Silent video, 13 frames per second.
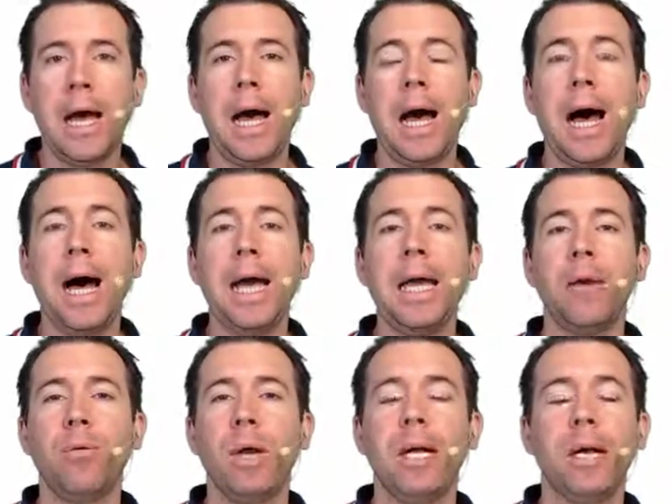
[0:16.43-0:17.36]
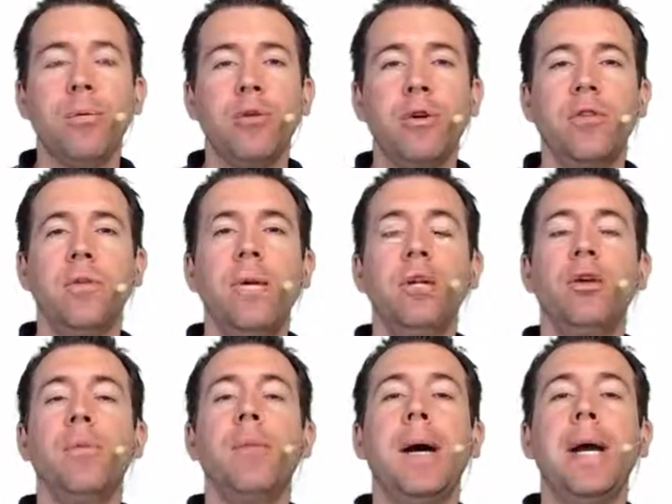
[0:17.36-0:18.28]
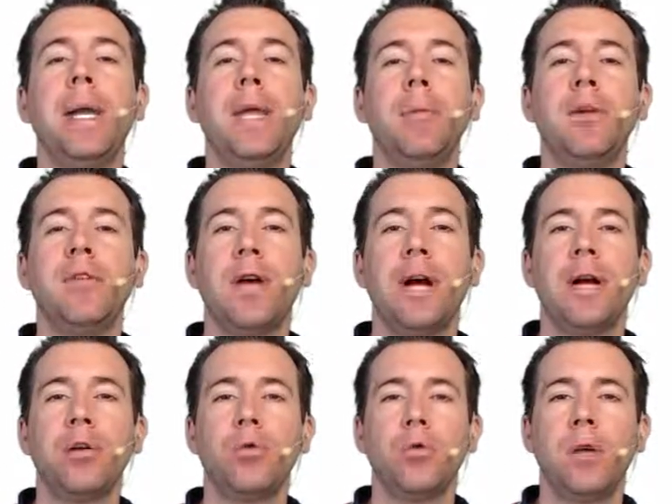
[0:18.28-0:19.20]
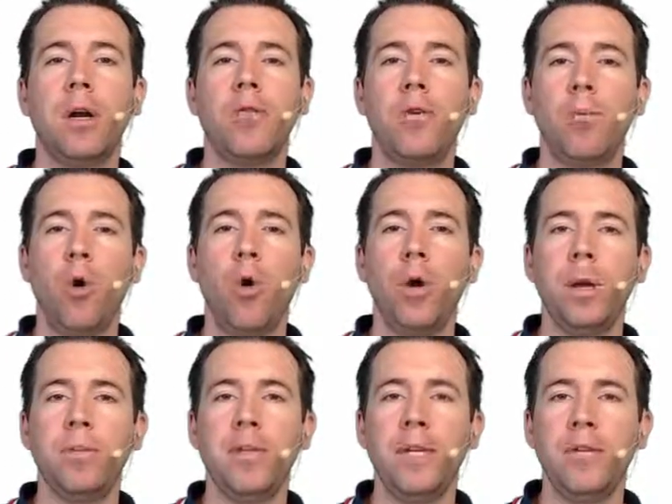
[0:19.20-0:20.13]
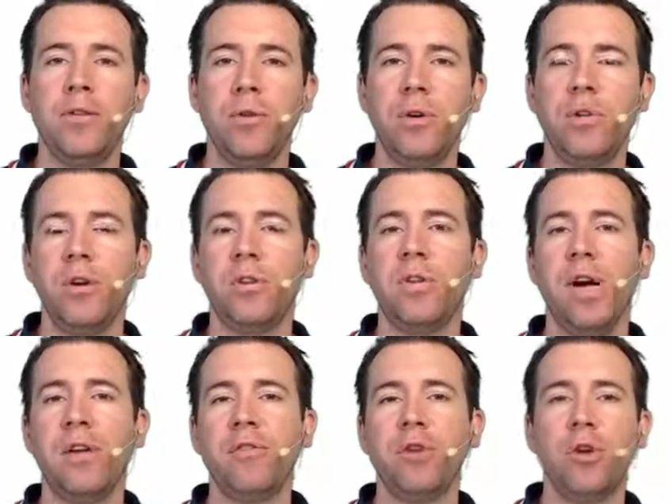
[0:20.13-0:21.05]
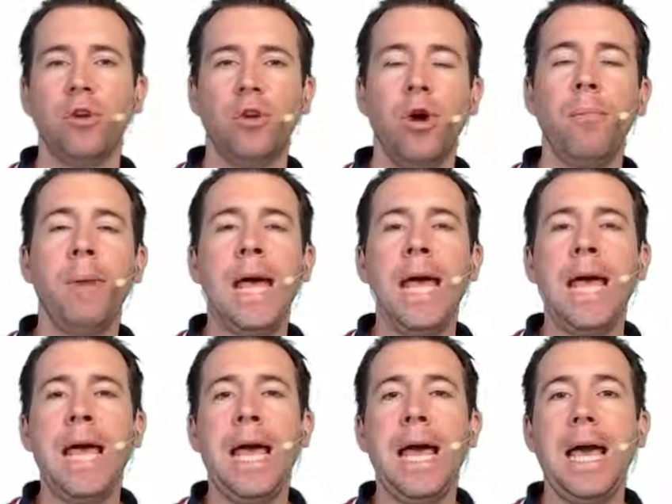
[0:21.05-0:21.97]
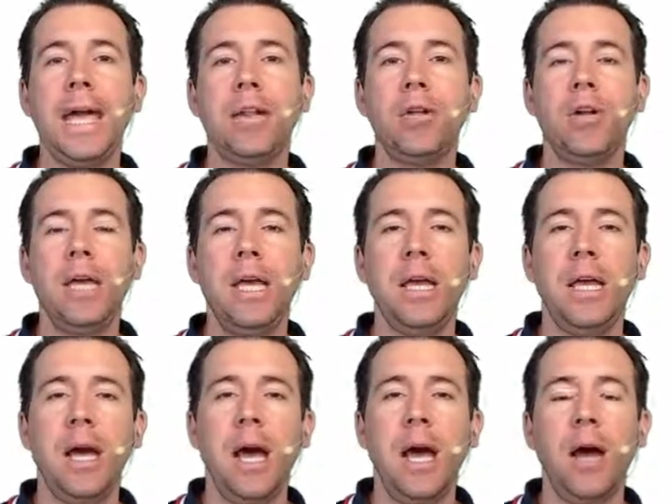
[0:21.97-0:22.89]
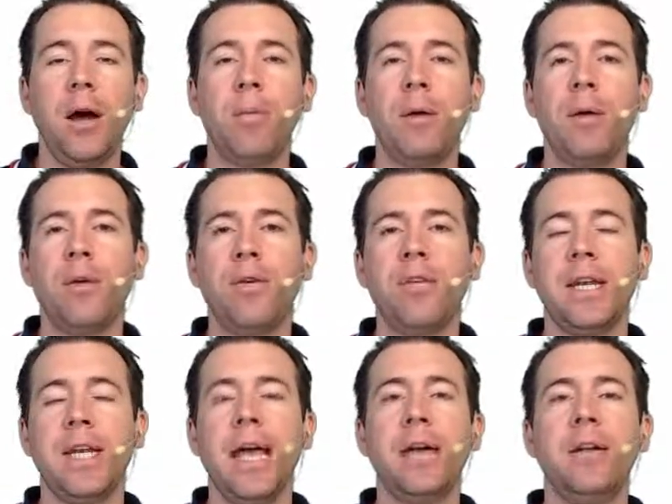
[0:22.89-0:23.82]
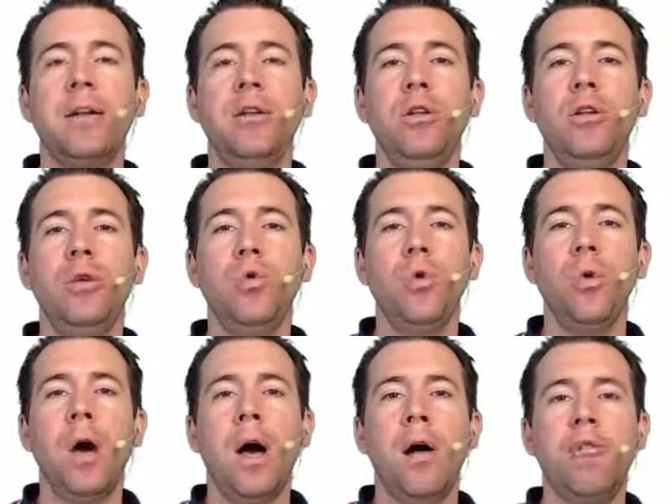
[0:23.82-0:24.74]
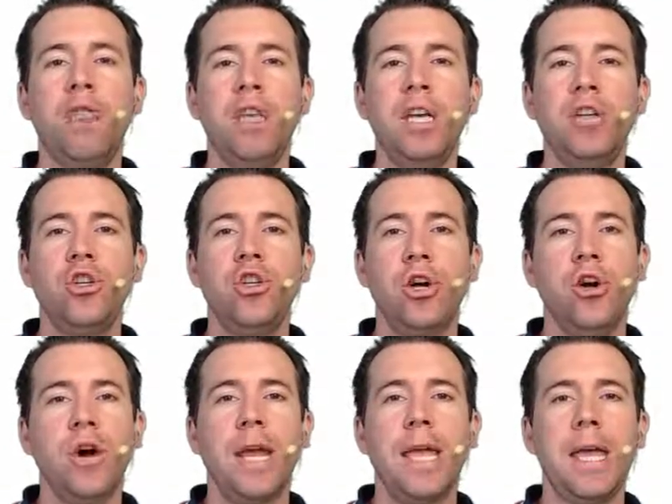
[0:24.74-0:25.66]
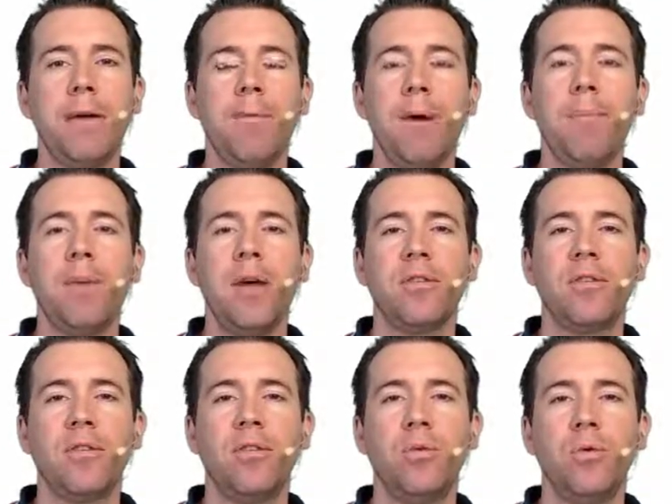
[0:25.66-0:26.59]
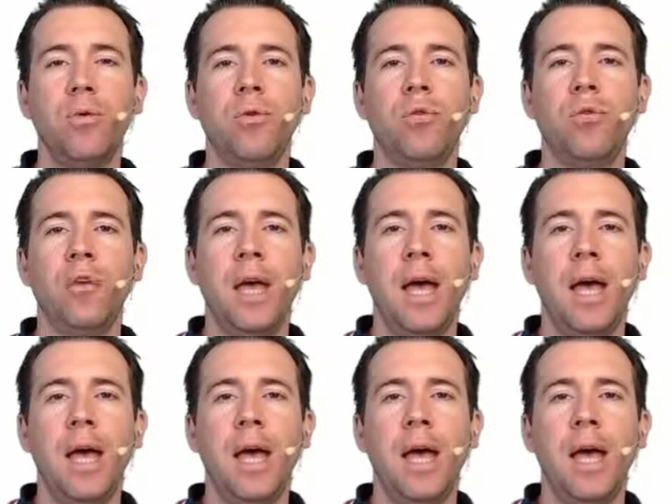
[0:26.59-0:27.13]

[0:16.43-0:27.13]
Hi and welcome to this video. My name is Harald Tschuggnall from omt365.com, and today there is another new feature in Webmaster Tools.